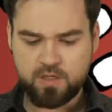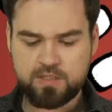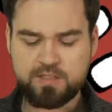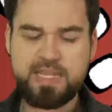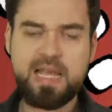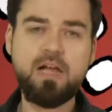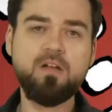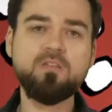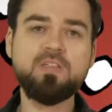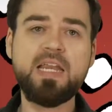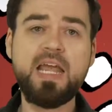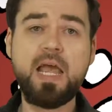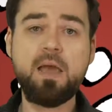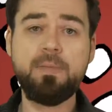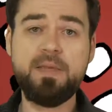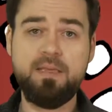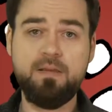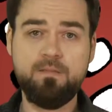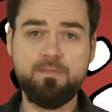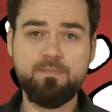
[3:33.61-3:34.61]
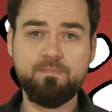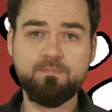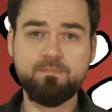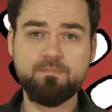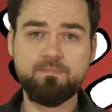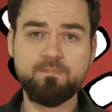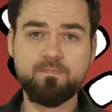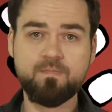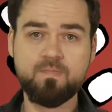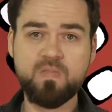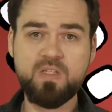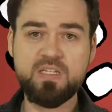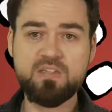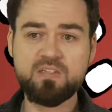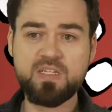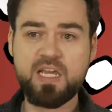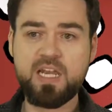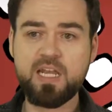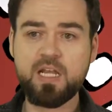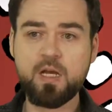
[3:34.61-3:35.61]
Downton Abbey is
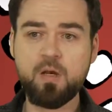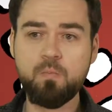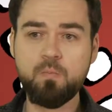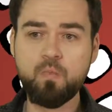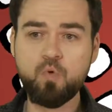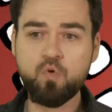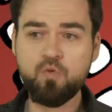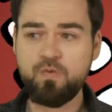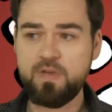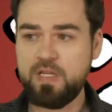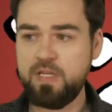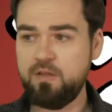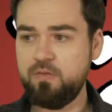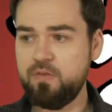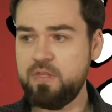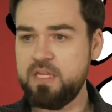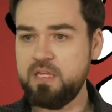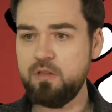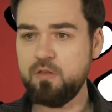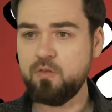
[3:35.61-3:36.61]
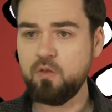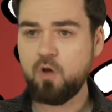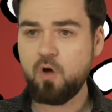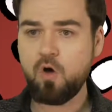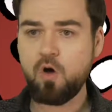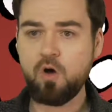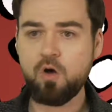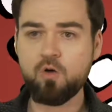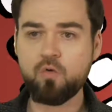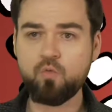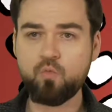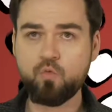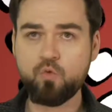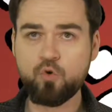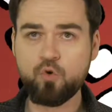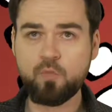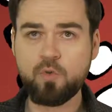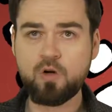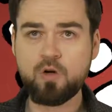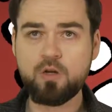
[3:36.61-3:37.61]
getting a movie. The
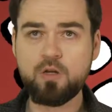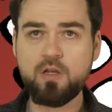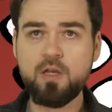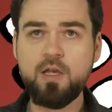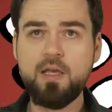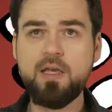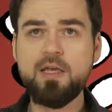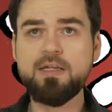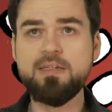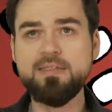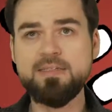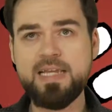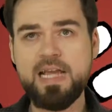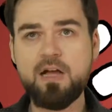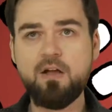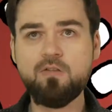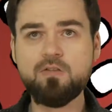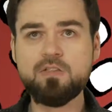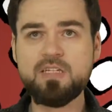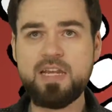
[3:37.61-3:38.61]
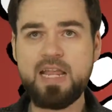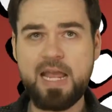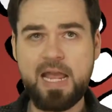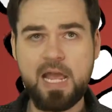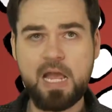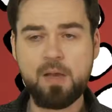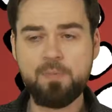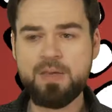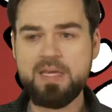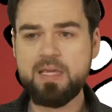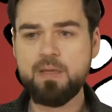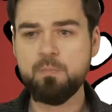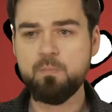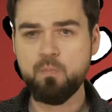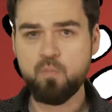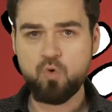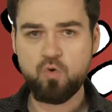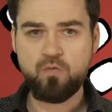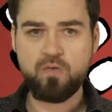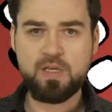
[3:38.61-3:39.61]
long-rumored Downton Abbey
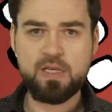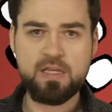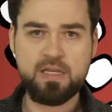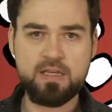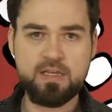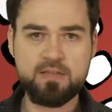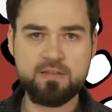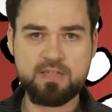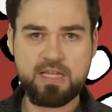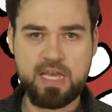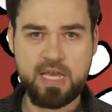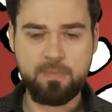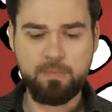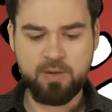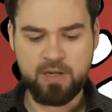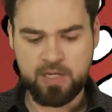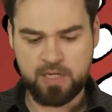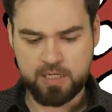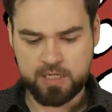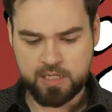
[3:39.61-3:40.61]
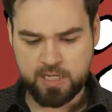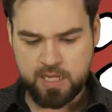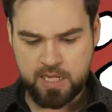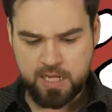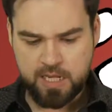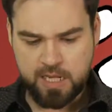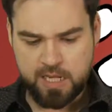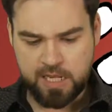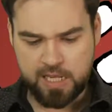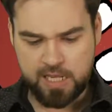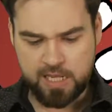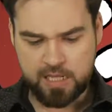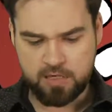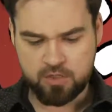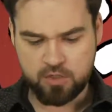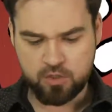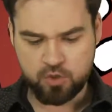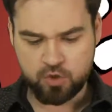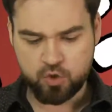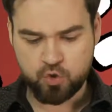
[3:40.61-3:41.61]
movie is happening,
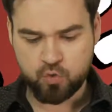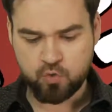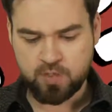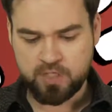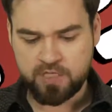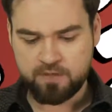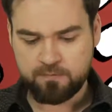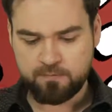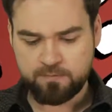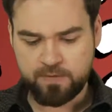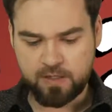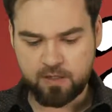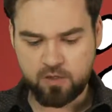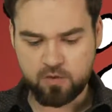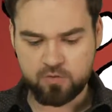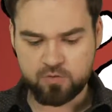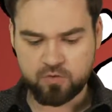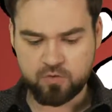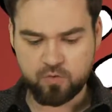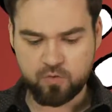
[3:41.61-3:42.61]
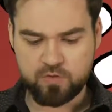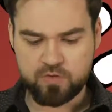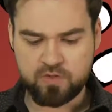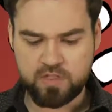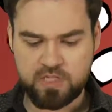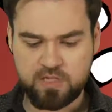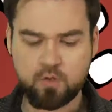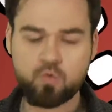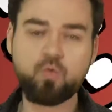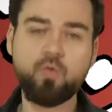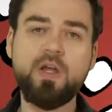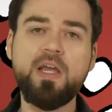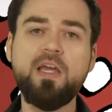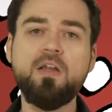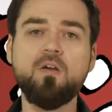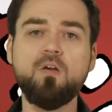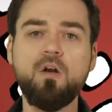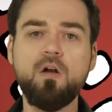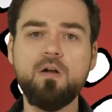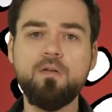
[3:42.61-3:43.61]
and Julian Fellowes, who is the
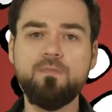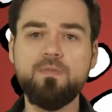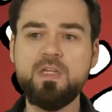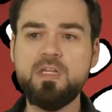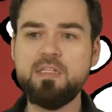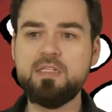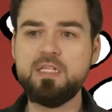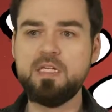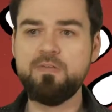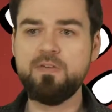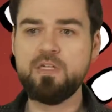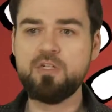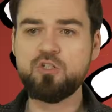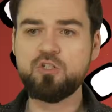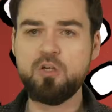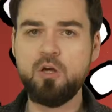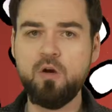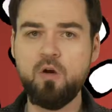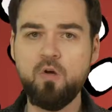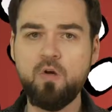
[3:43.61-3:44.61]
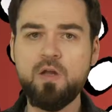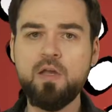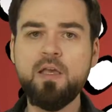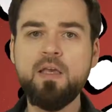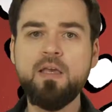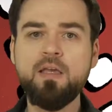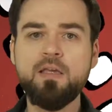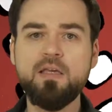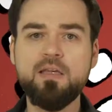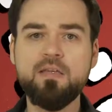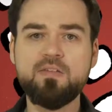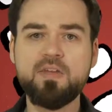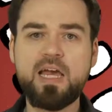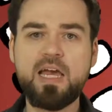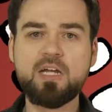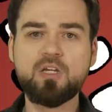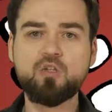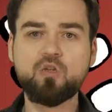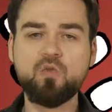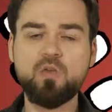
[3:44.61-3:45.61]
creator of the TV show, is
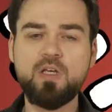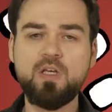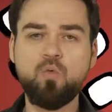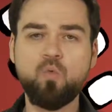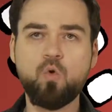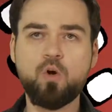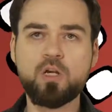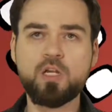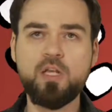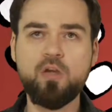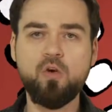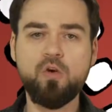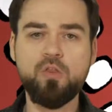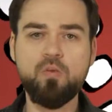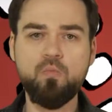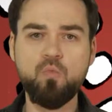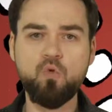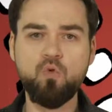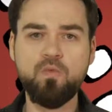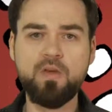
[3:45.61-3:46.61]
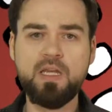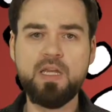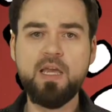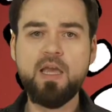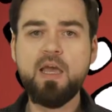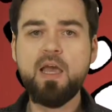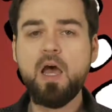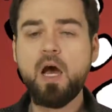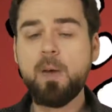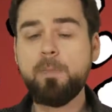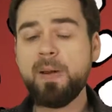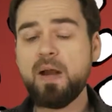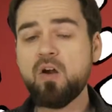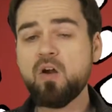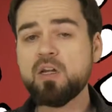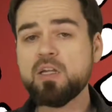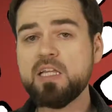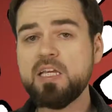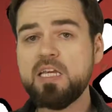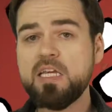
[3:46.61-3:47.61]
actually working on the movie.
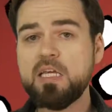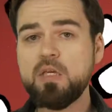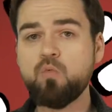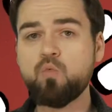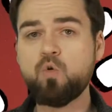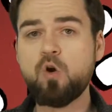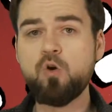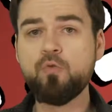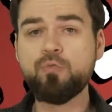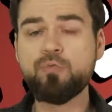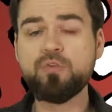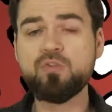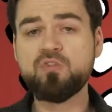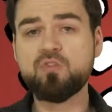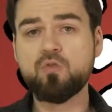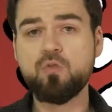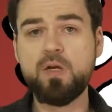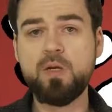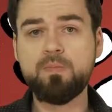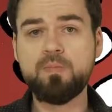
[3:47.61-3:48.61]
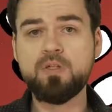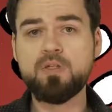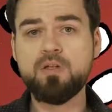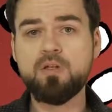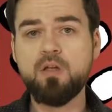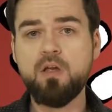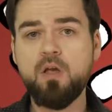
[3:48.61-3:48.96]
Apparently, he wrote the script